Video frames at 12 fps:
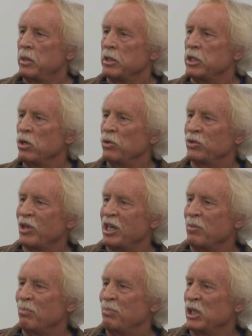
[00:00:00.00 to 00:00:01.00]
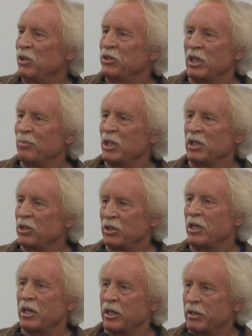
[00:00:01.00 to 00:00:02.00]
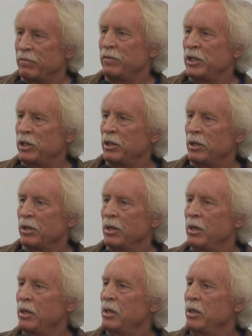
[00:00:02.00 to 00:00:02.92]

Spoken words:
You don't try to build something that's not going to fit here.